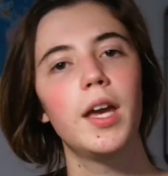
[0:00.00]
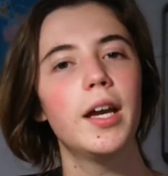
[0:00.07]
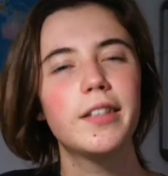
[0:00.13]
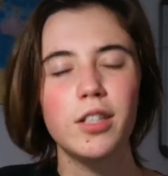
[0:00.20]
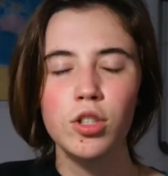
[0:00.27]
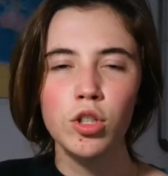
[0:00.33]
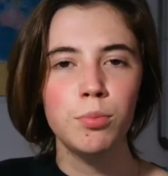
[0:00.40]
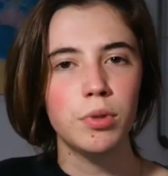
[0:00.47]
It's
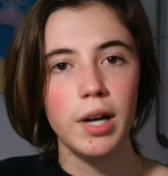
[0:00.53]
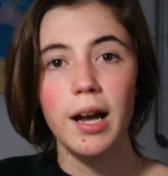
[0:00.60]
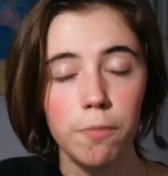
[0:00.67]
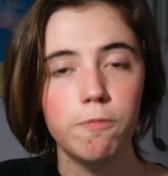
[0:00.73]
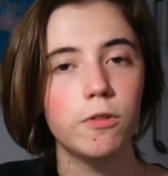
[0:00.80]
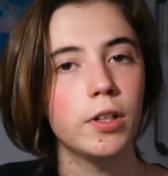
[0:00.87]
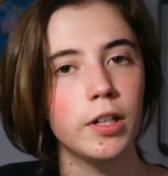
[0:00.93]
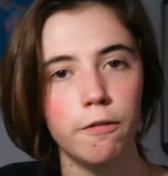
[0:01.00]
a super
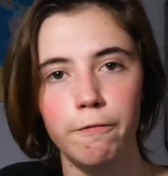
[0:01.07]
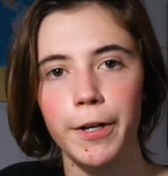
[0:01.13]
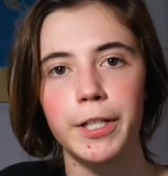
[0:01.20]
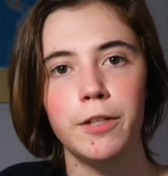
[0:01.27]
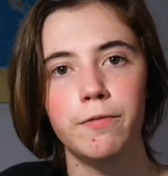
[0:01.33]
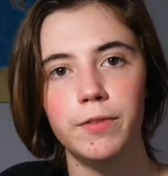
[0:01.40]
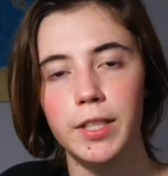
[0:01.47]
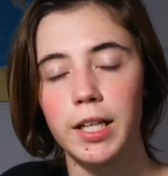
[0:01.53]
helpful and
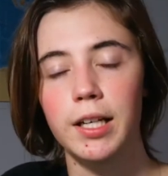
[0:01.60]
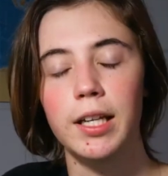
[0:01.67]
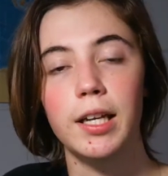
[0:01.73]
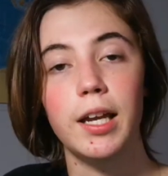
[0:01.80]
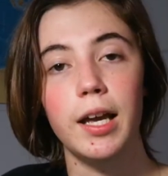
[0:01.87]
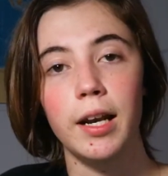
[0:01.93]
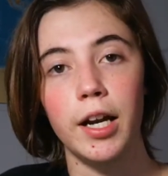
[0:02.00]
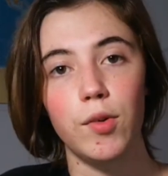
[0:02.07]
effective
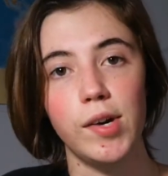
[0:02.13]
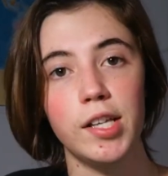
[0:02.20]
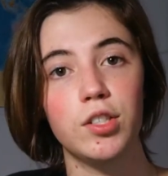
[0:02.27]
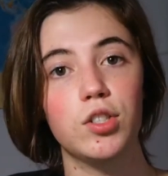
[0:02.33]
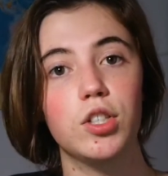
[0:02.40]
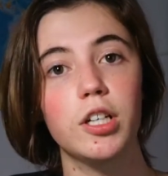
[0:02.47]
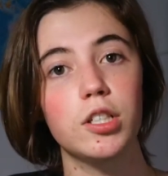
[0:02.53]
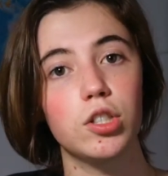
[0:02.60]
technique, and I'd really
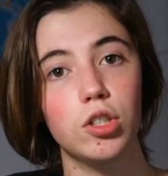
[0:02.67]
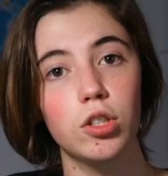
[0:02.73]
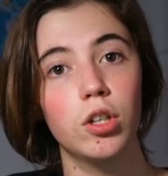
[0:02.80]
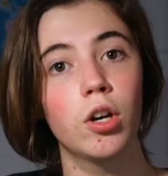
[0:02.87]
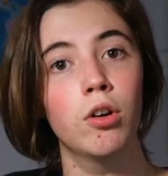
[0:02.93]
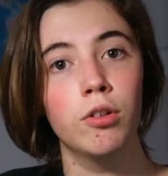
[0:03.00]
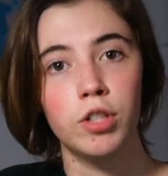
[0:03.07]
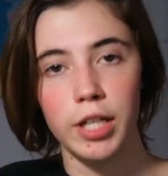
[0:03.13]
suggest you
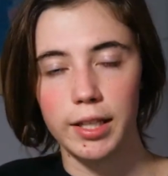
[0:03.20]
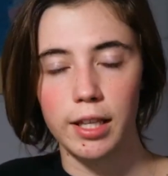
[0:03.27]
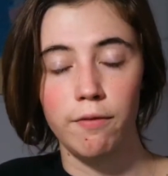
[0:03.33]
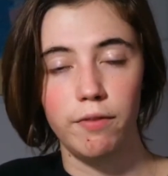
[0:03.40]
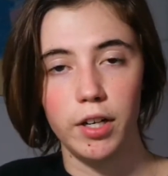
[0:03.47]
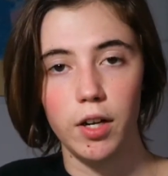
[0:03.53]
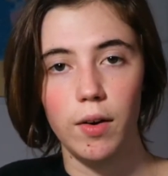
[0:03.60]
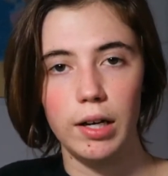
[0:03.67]
go check
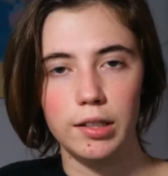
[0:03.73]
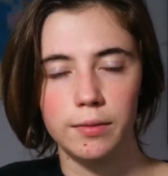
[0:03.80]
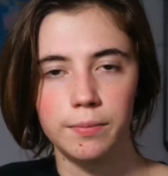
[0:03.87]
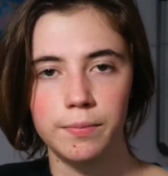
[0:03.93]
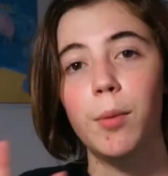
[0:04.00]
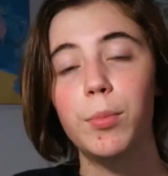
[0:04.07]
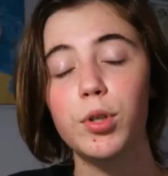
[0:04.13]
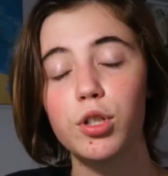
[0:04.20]
that video out.
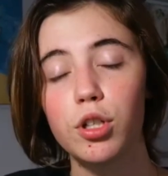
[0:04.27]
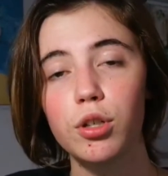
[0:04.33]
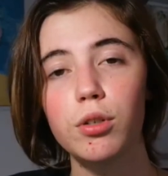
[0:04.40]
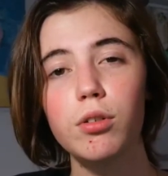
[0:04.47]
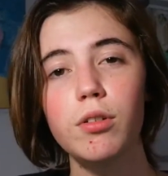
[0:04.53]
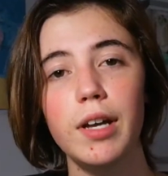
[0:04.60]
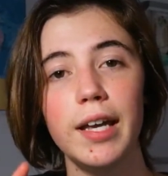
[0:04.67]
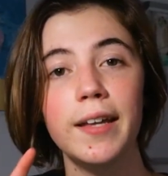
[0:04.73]
Number
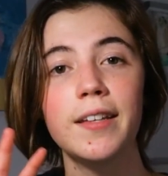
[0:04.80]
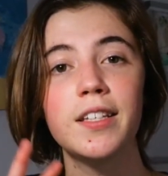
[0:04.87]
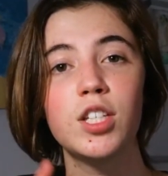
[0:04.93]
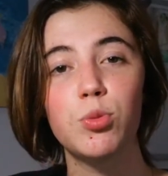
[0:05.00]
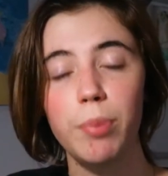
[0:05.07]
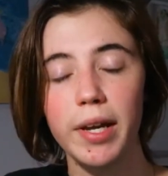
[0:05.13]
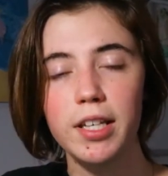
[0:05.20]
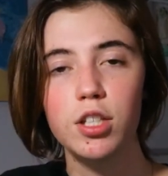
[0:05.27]
2 is
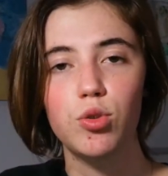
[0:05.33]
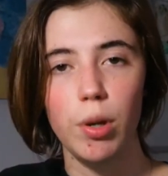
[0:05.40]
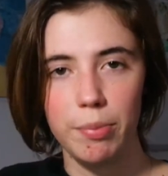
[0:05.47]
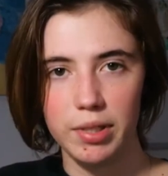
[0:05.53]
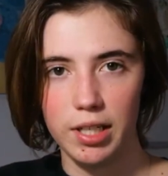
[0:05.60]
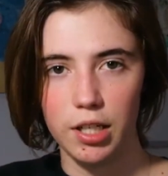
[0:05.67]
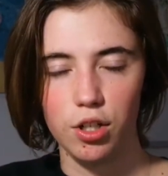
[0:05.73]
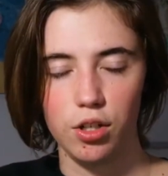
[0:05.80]
spaced
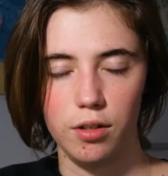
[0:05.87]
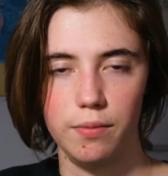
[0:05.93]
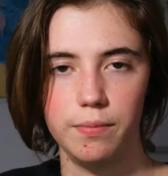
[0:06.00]
repetition.